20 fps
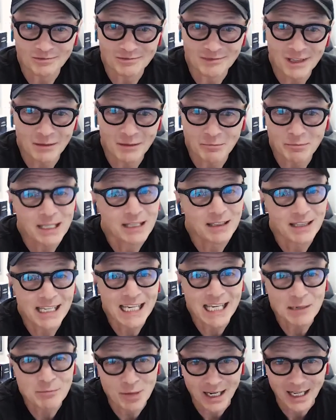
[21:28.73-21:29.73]
a big
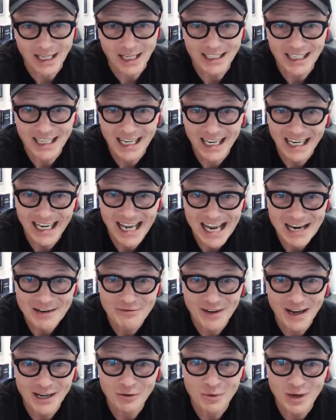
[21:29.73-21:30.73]
leaky bucket, and I had to
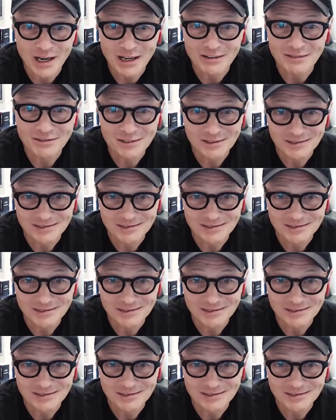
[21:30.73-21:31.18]
find a way of